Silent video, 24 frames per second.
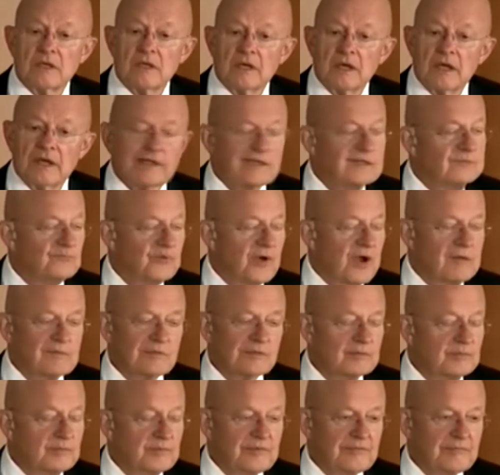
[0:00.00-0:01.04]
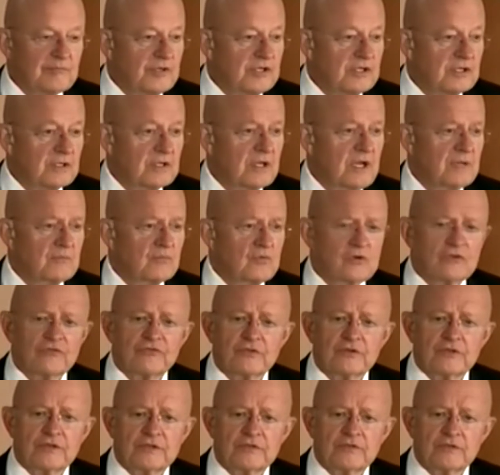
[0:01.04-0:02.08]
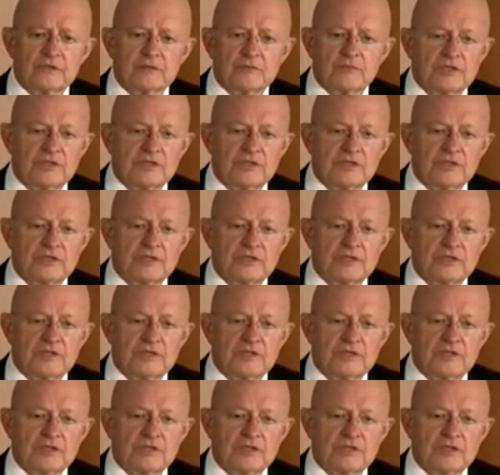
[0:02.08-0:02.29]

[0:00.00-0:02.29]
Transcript: I could probably be a lot more forgiving.